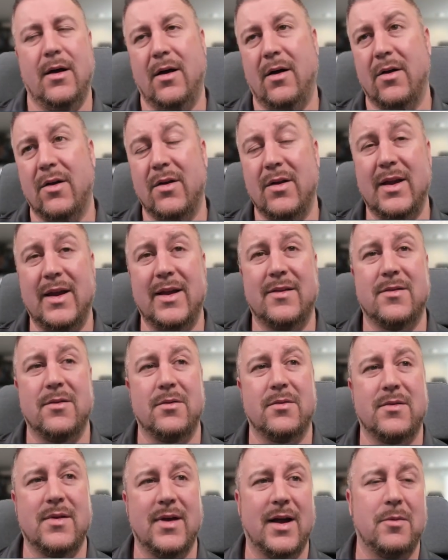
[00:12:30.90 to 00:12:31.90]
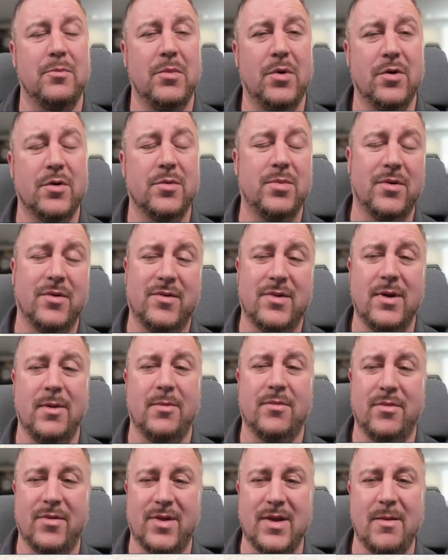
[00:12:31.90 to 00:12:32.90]
or you need to take multiple
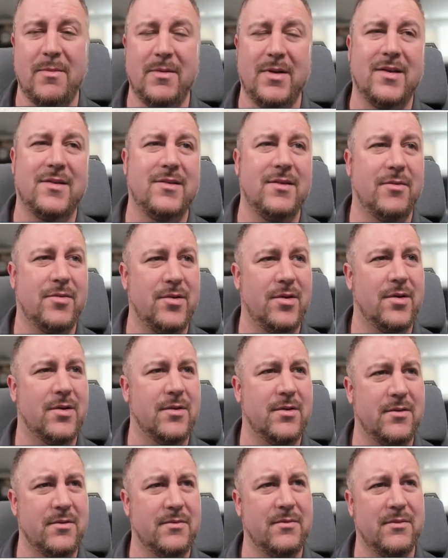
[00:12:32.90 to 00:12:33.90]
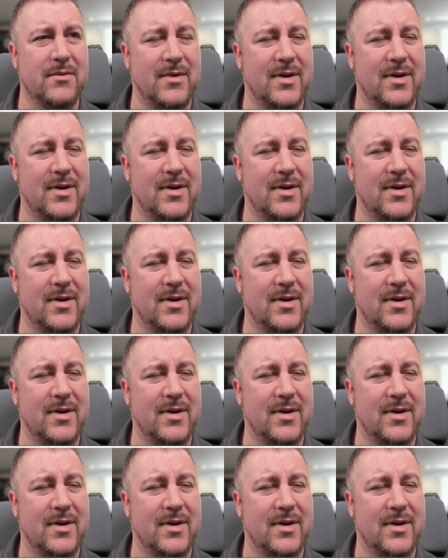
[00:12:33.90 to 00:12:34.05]
ships with same initiative so you can